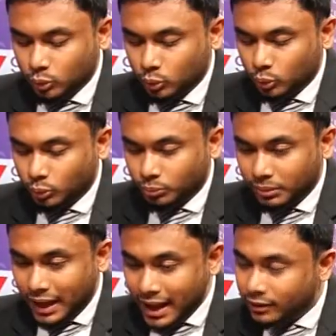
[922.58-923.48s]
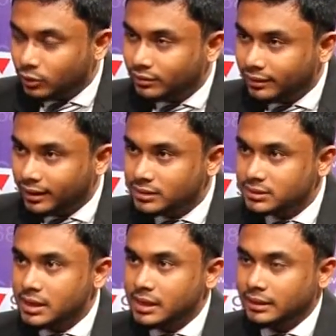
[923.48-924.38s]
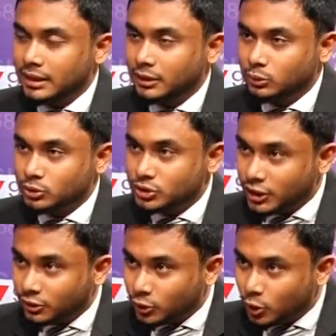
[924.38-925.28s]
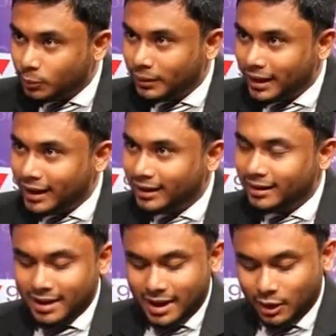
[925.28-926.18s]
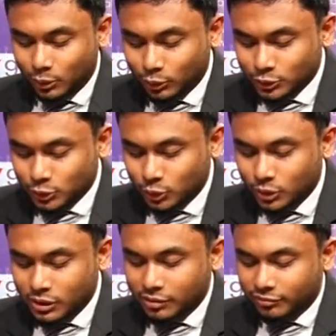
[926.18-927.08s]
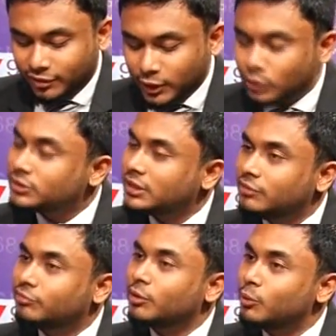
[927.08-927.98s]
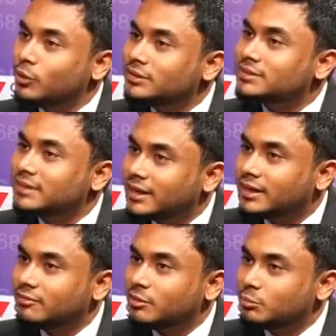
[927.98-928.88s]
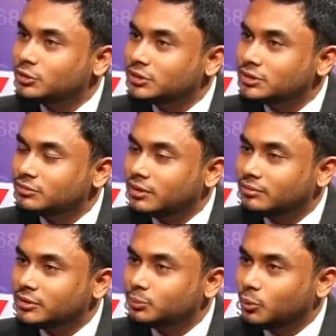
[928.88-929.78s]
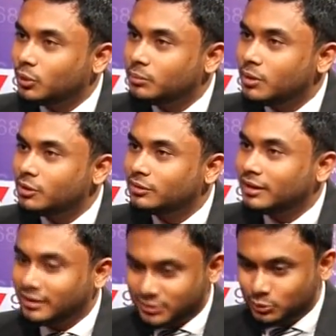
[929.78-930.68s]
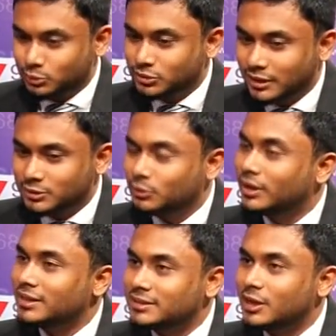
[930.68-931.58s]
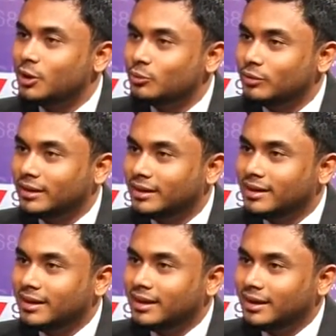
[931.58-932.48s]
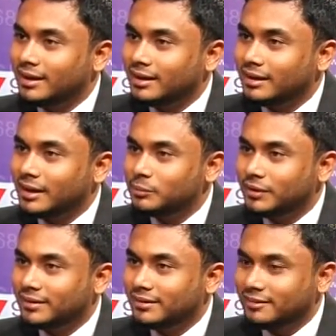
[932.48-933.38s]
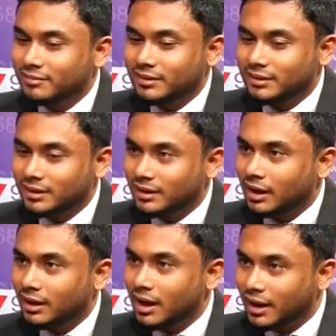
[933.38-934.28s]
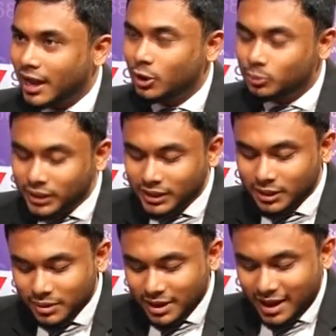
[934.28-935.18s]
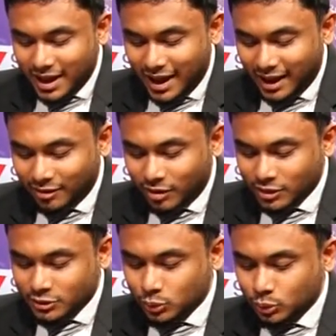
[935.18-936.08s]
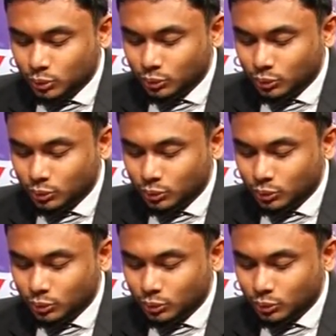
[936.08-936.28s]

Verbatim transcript: to plan your trades, then you stick to your plan, and also free yourself from all these negative emotions what we spoke about as you as you can see how we uh, elaborated it with uh, lanka aluminum yes. and once you